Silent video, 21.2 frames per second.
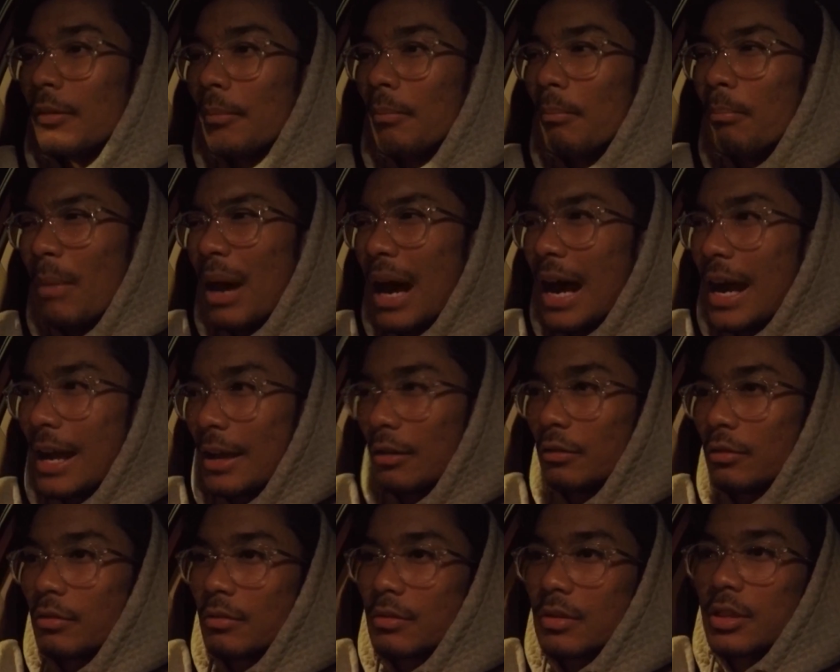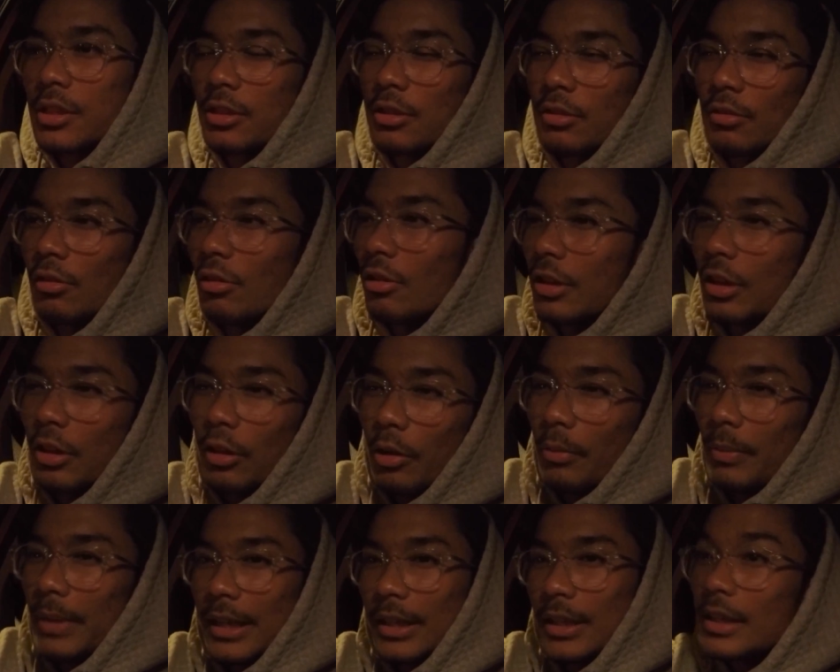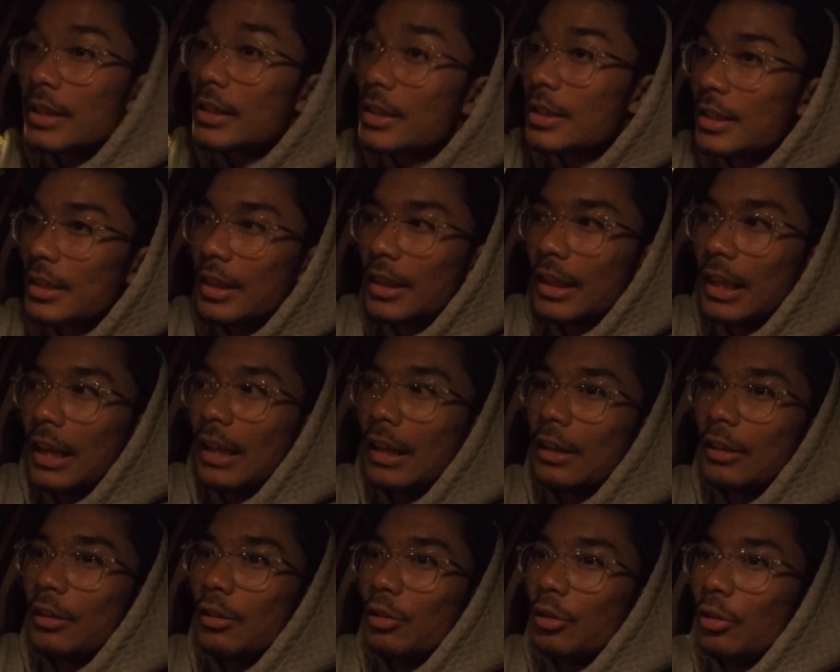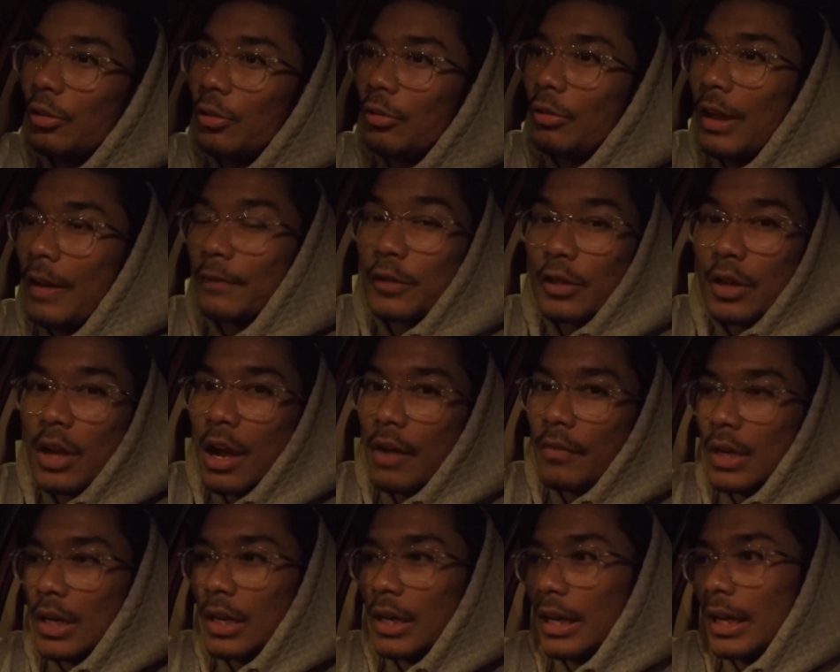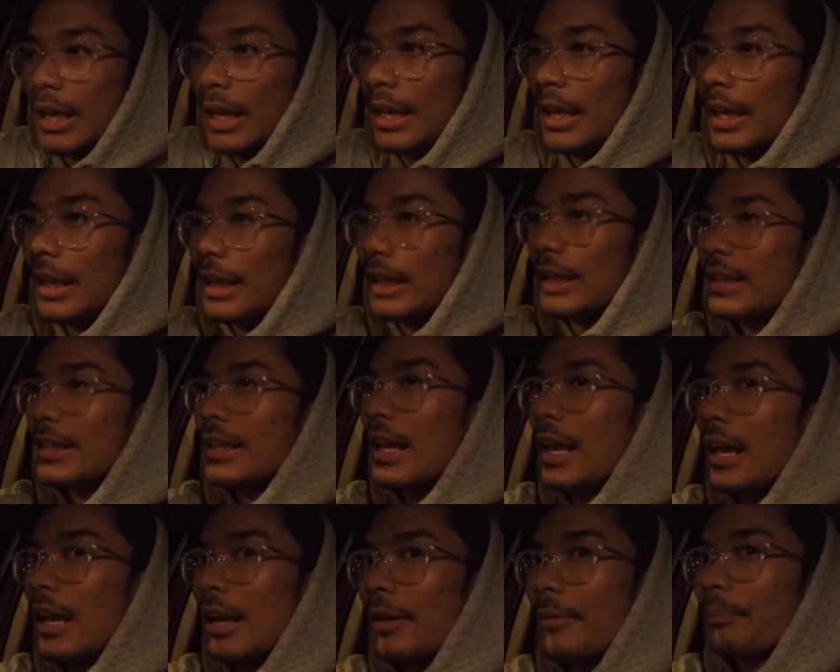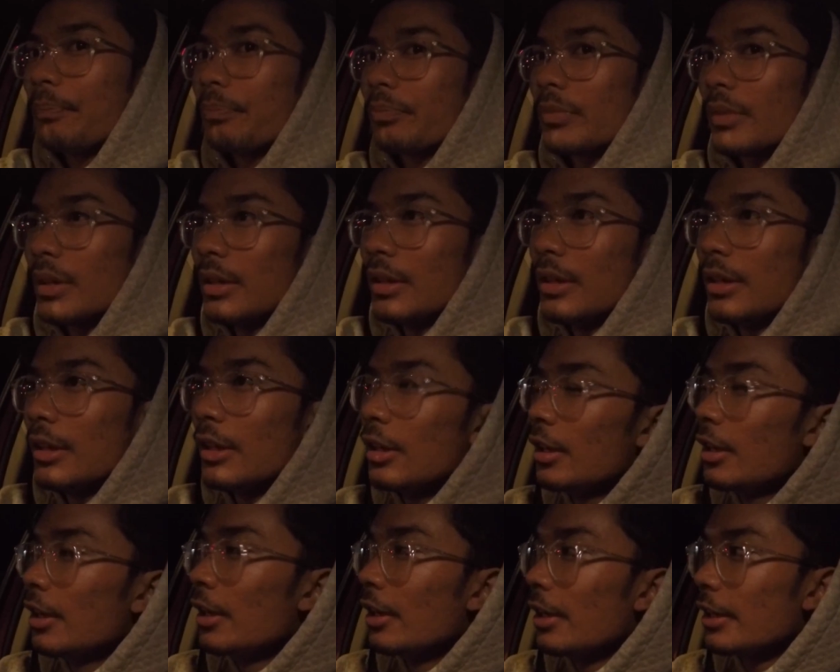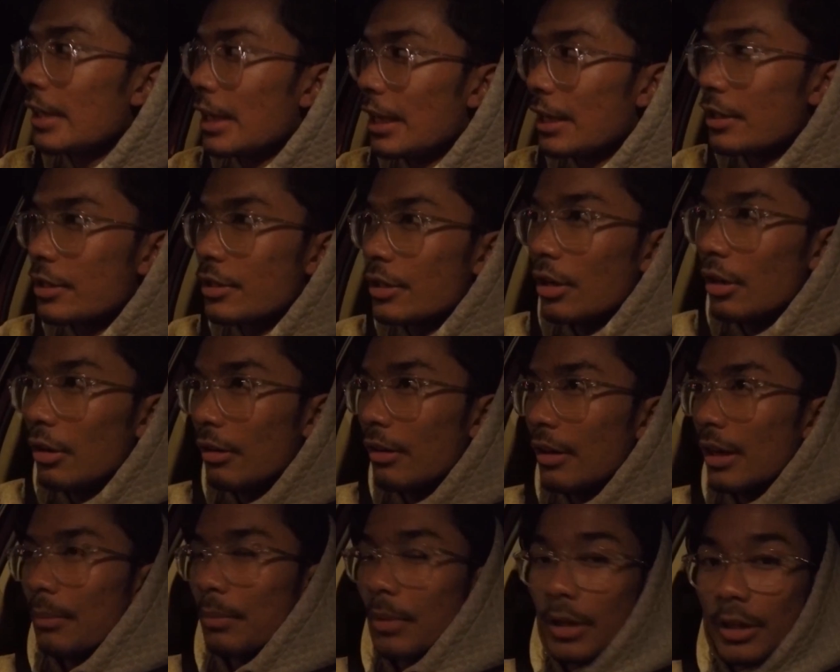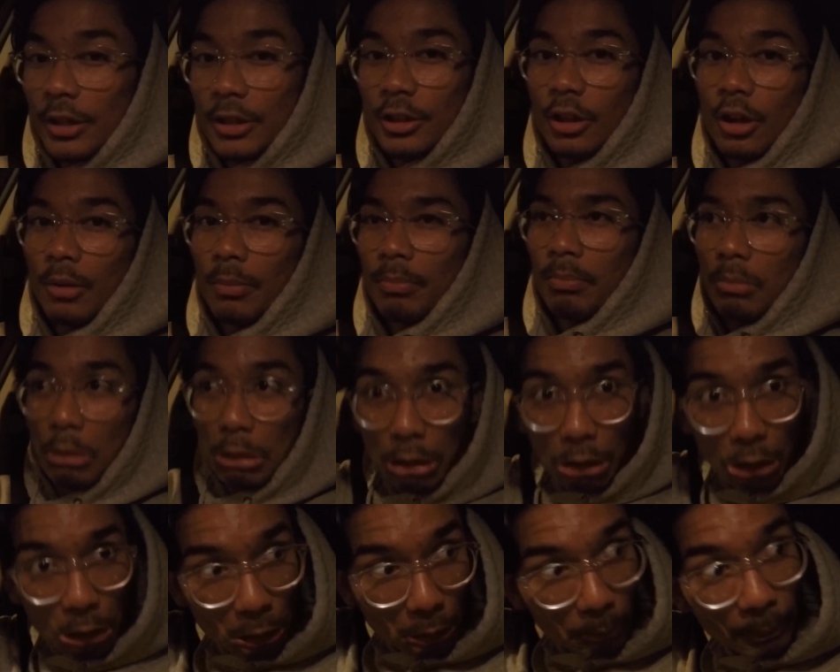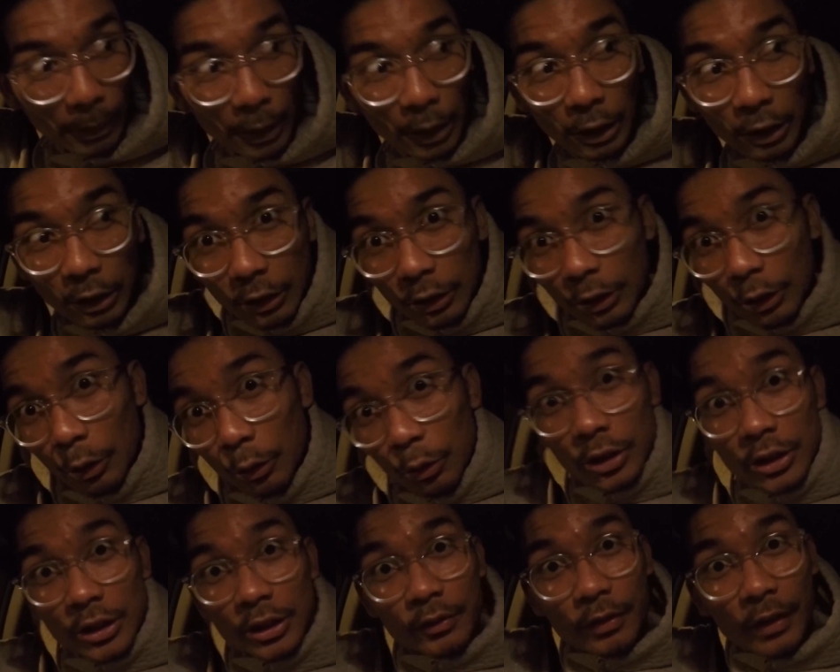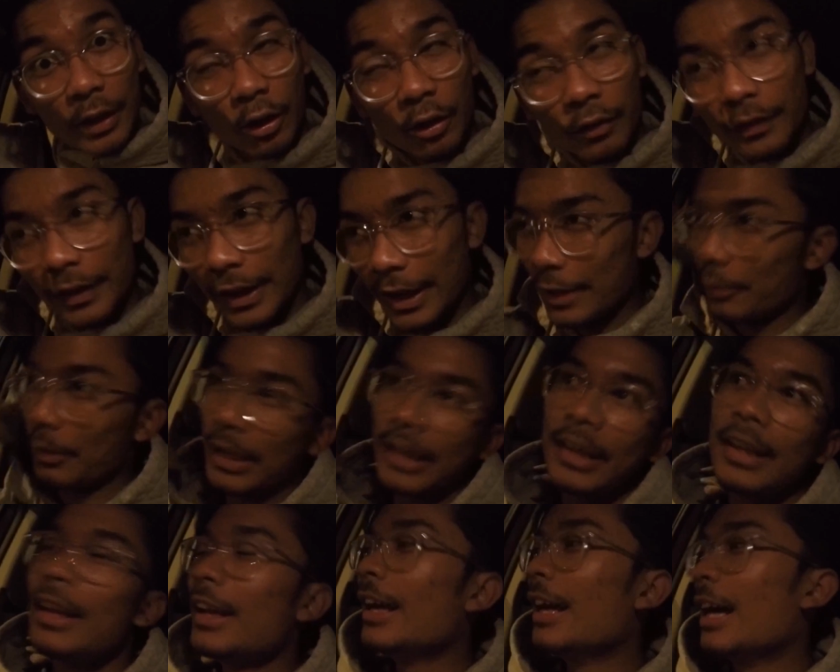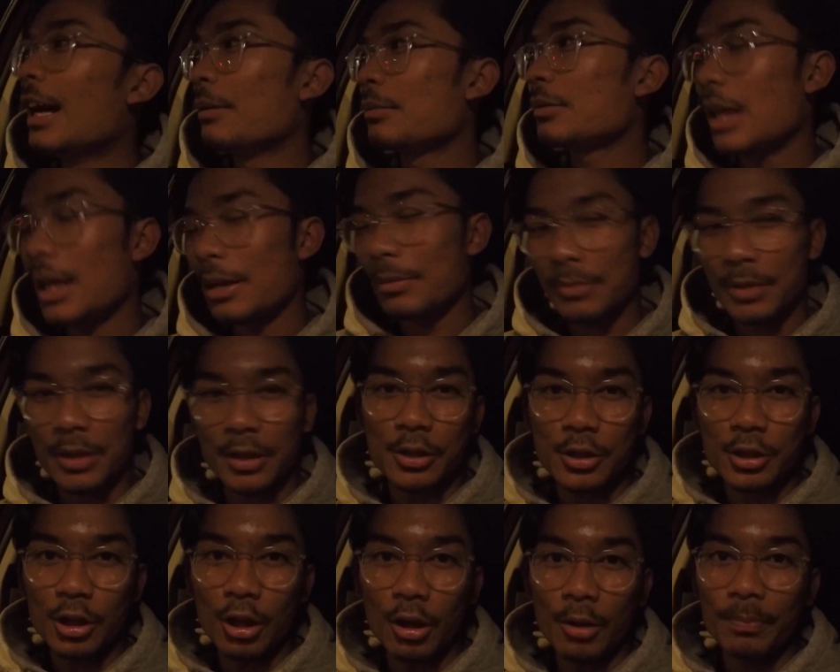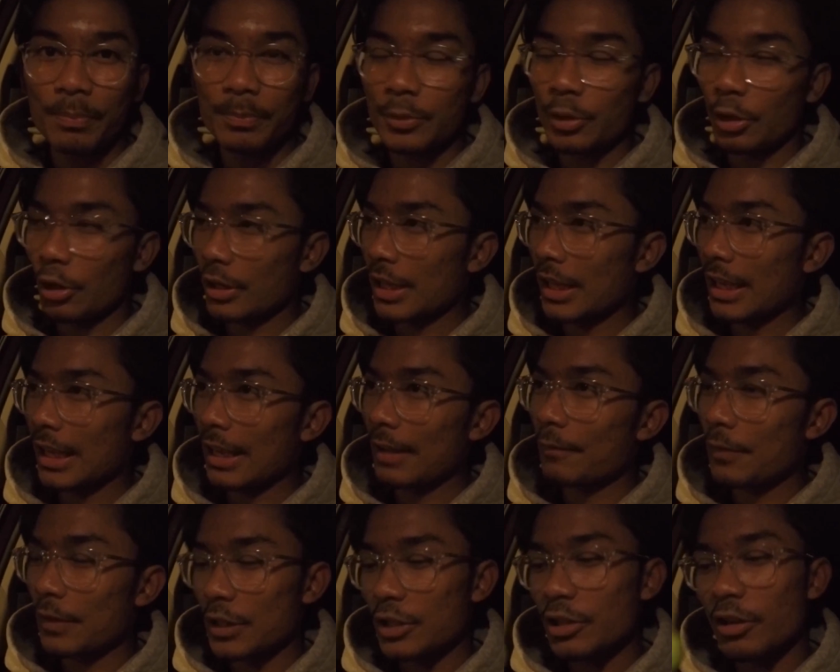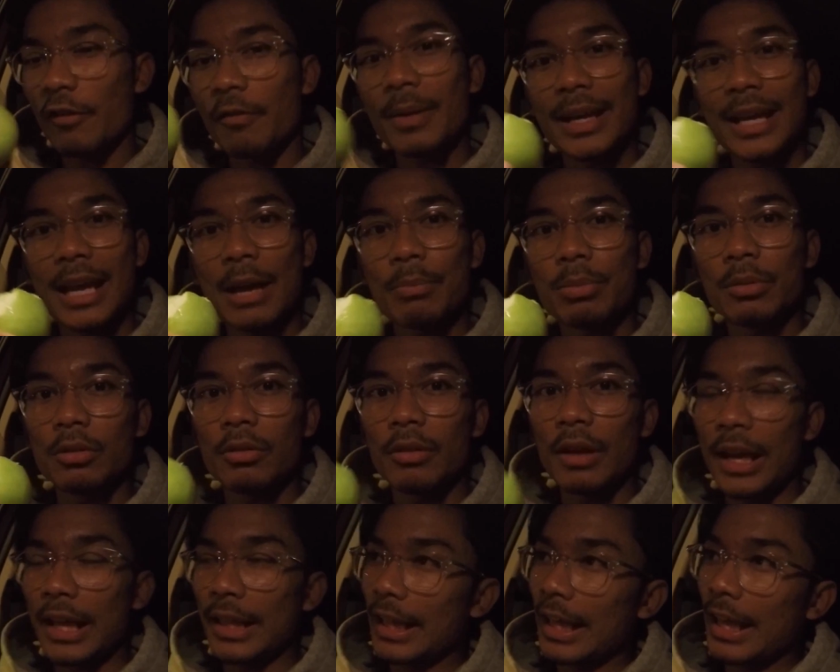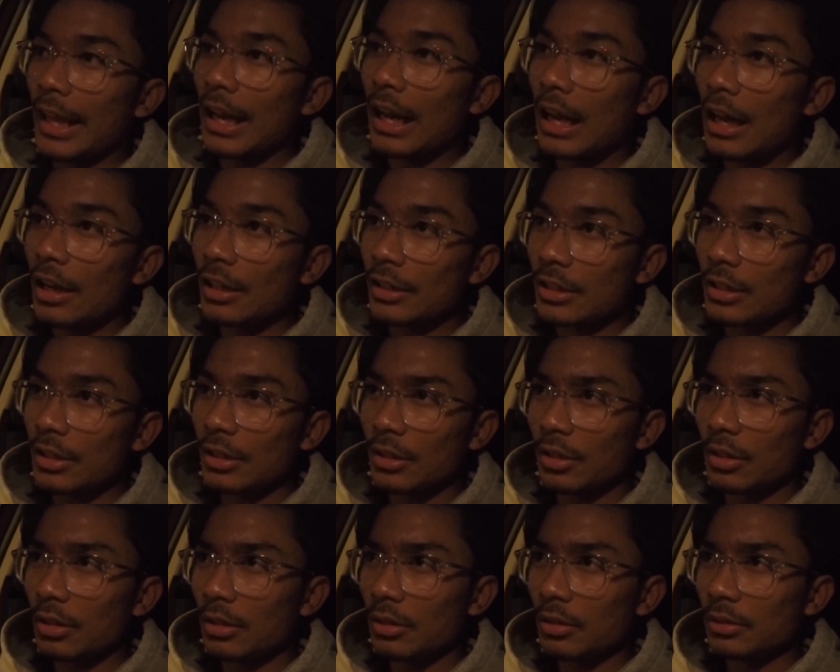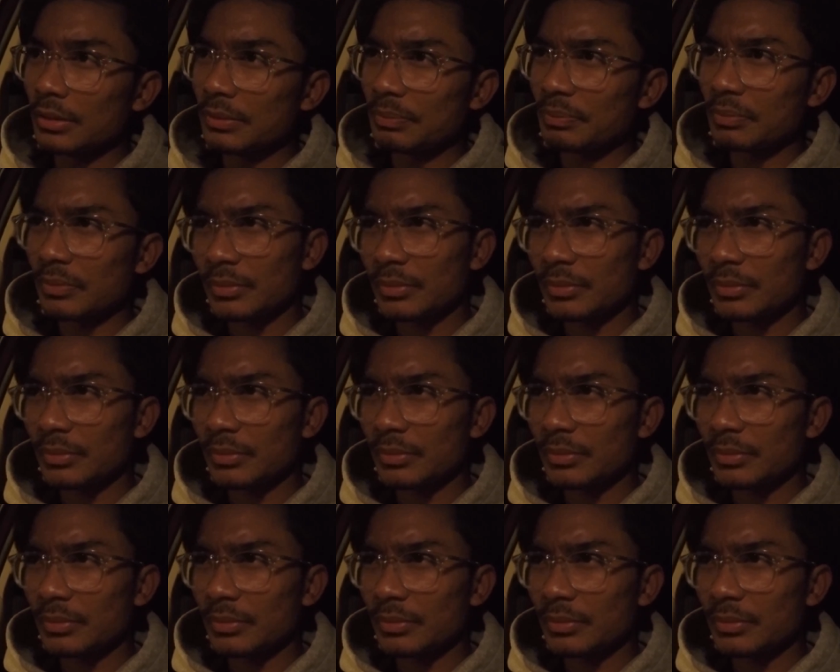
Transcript: miles or kilometers that you have to cover and yeah Okay, so I'm gonna stop. Oh my, the hood just fell off. Anyway, I'm, I'm gonna stop talking and finish off my apple, and then I shall